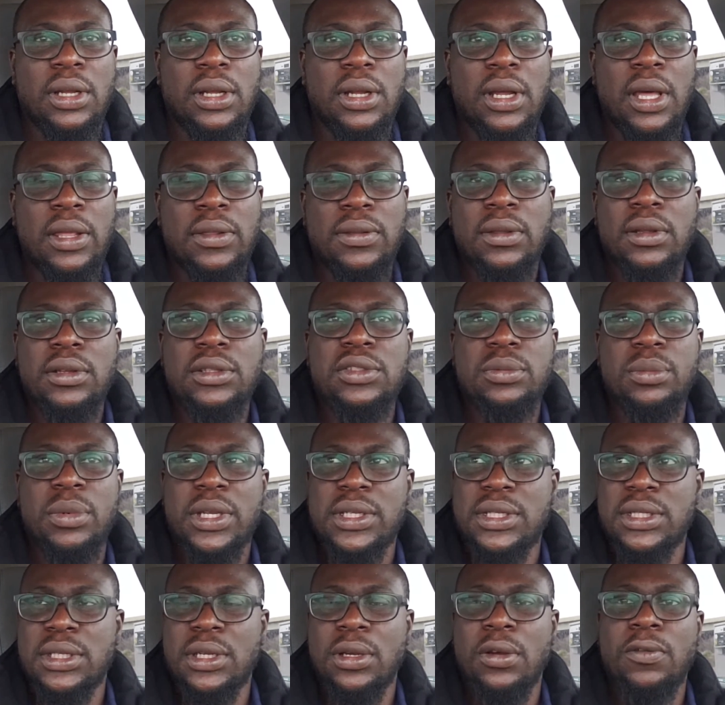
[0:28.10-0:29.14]
I thought to
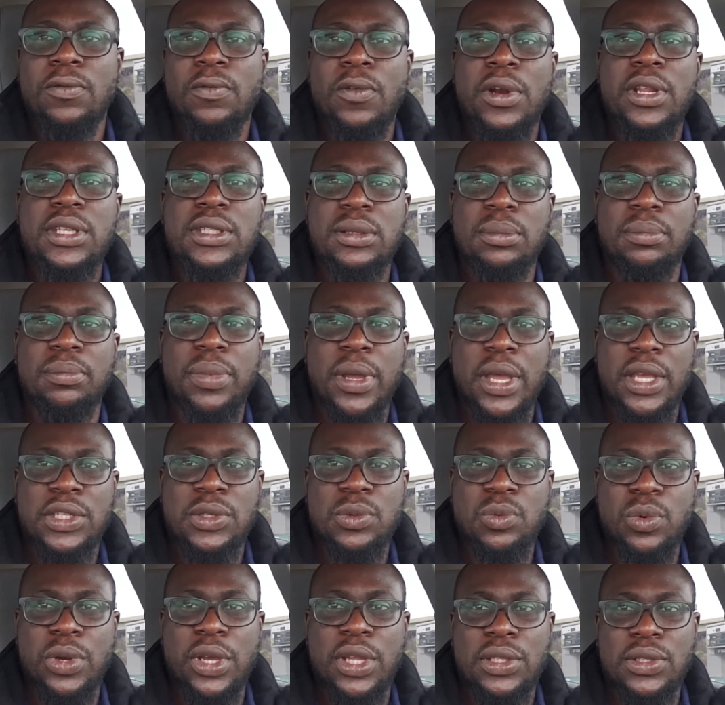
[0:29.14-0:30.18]
myself, what is the best
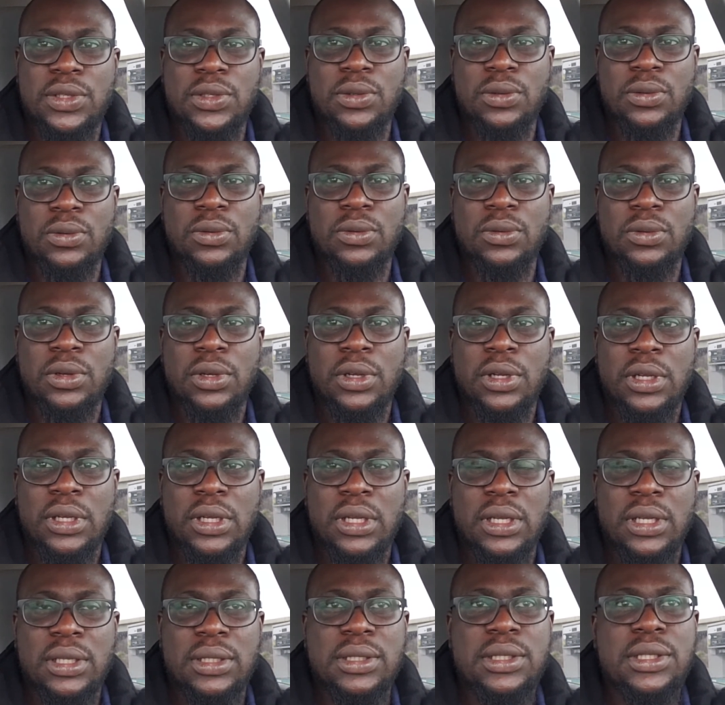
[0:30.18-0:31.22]
way to
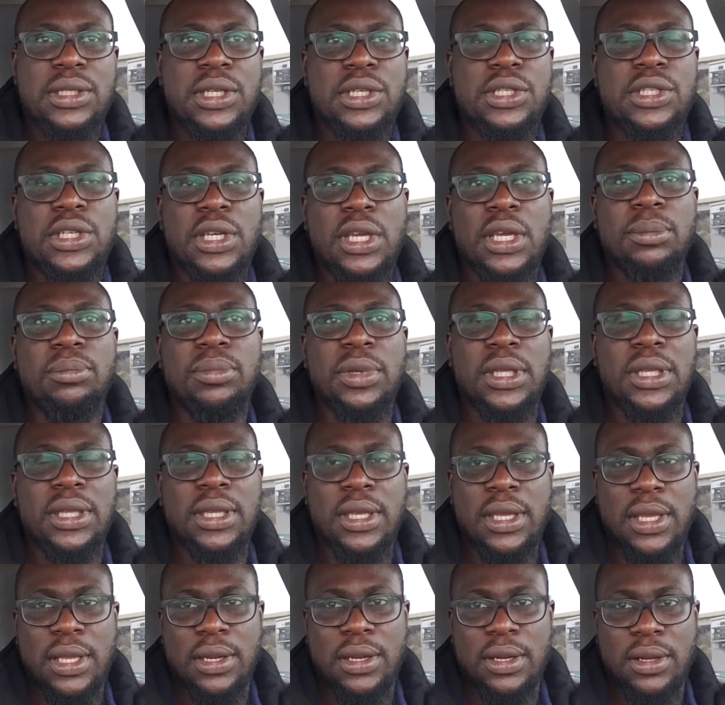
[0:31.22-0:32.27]
teach a
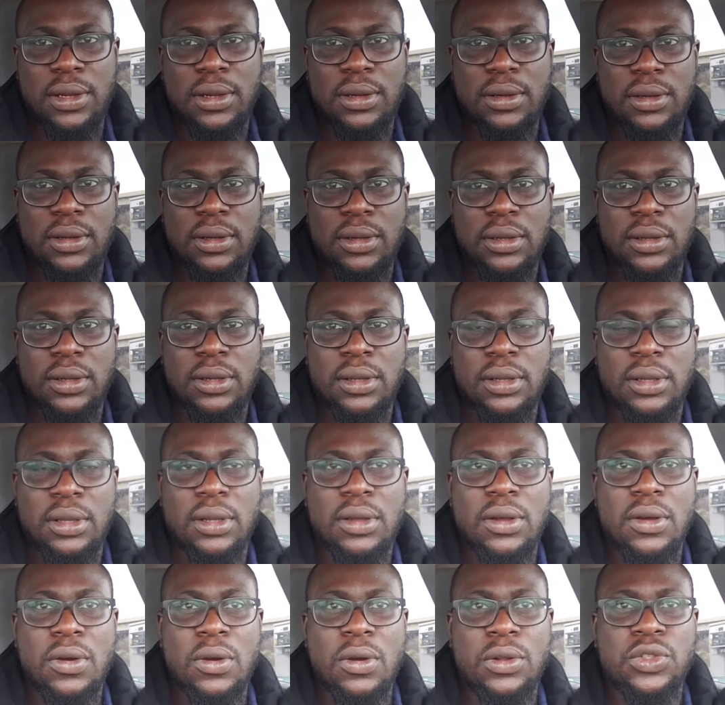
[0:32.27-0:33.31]
beginner
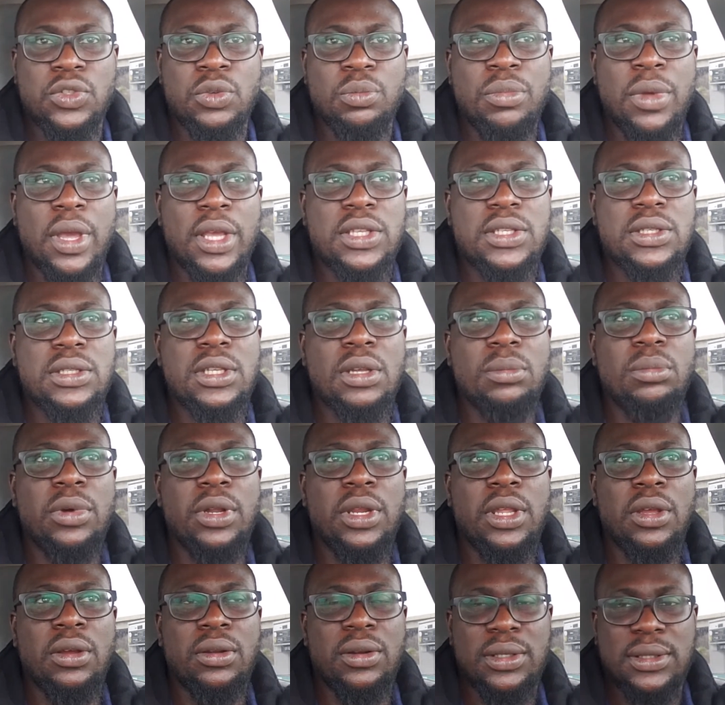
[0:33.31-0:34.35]
or to make
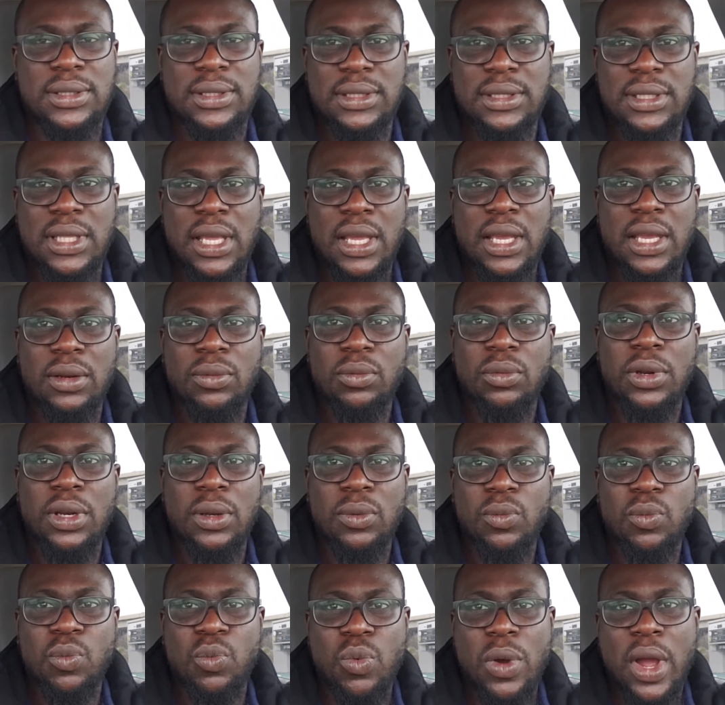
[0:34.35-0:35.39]
somebody understand
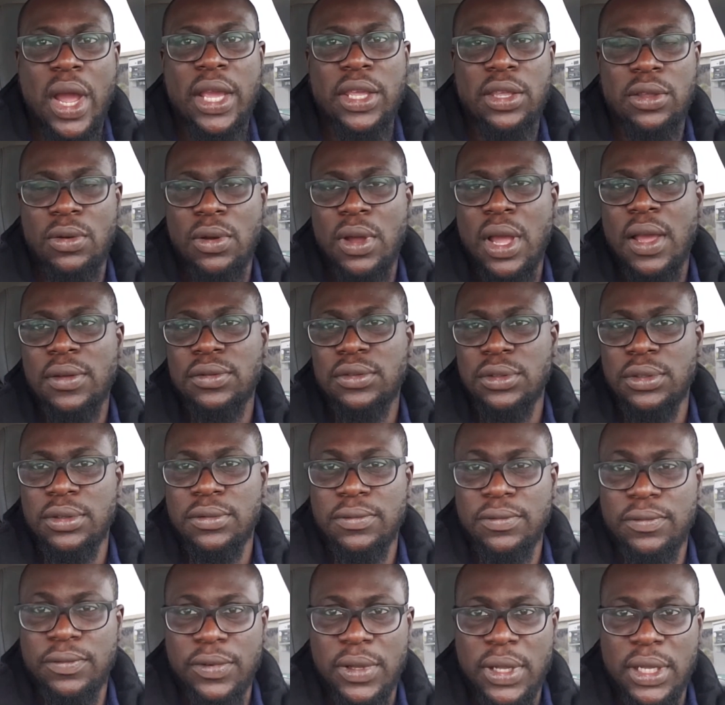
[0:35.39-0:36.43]
why you have to
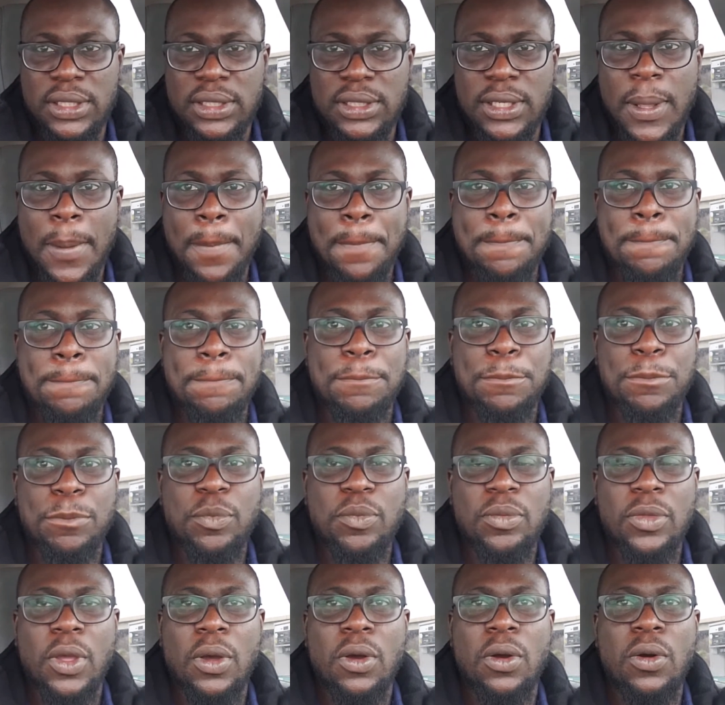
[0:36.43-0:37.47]
invest,
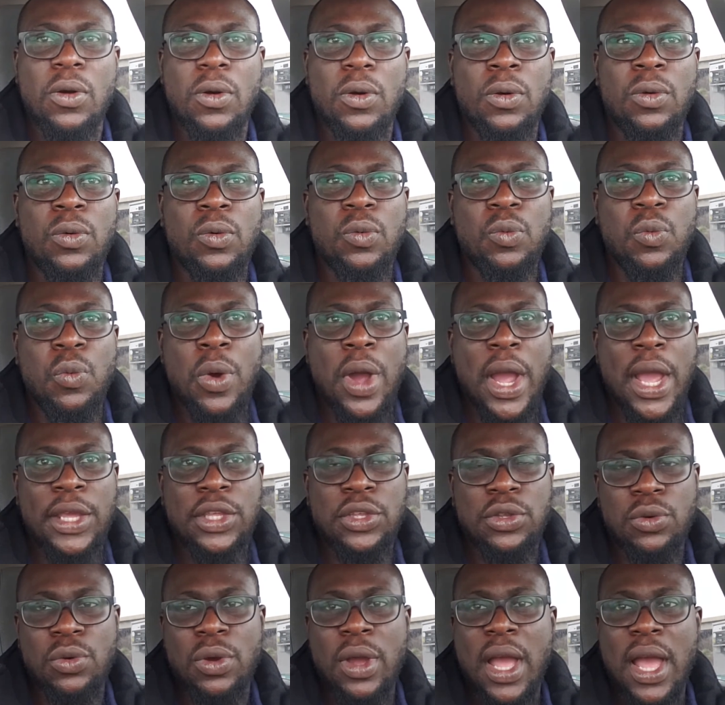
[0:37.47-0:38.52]
or why
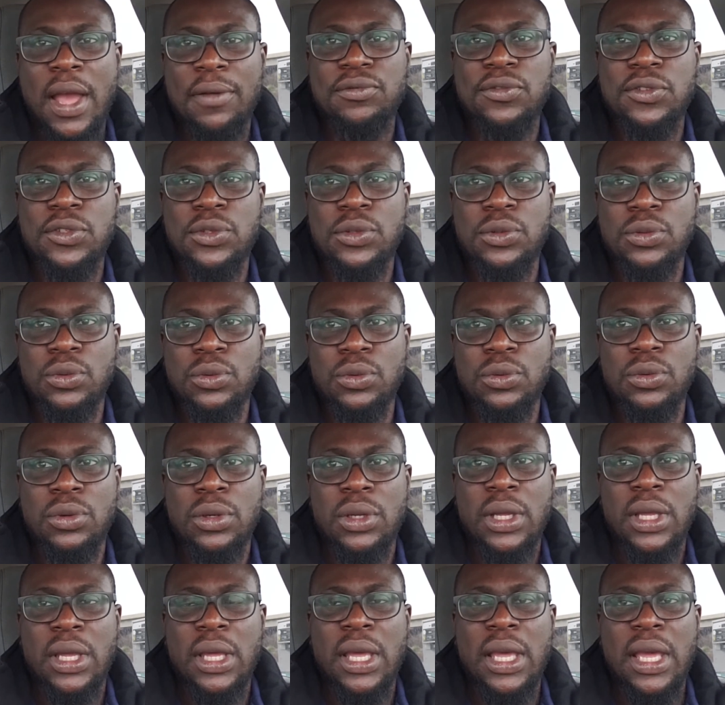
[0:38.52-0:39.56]
you have to
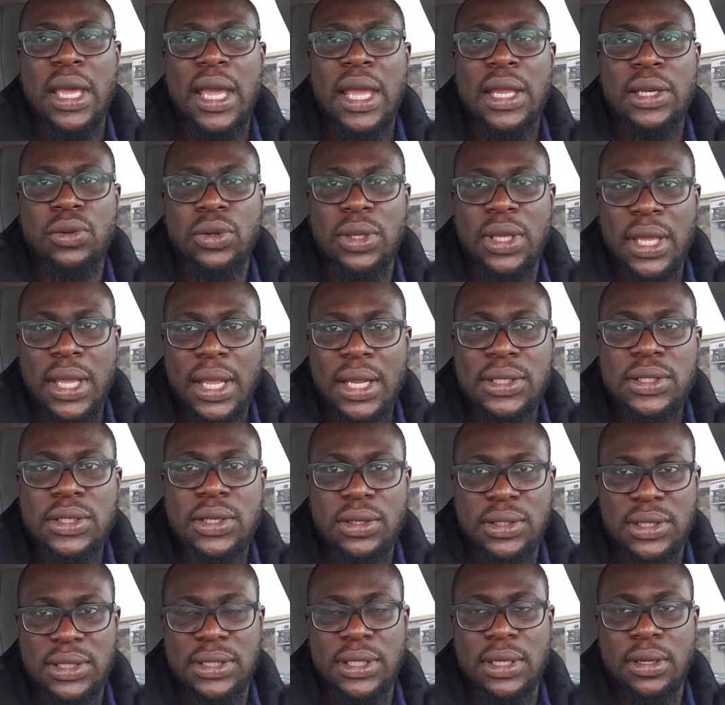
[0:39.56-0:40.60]
educate
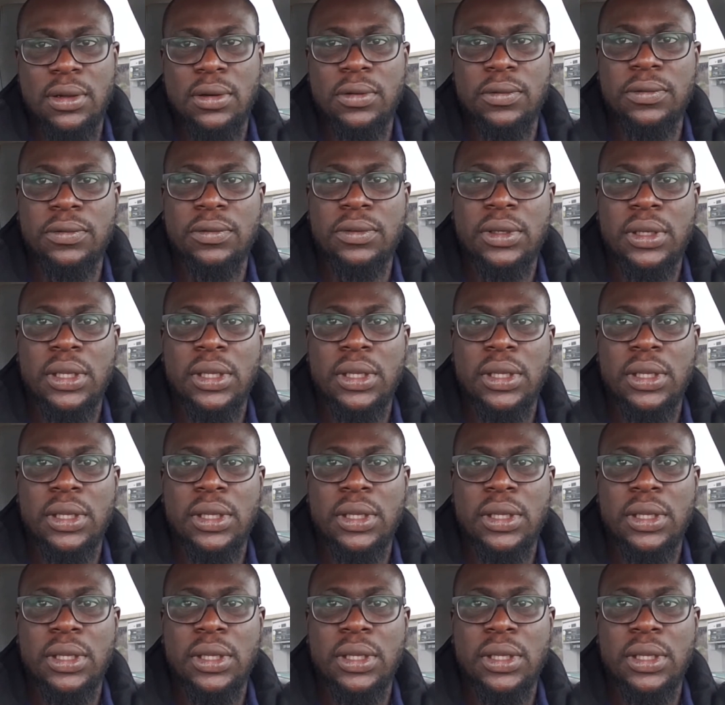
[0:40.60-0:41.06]
yourself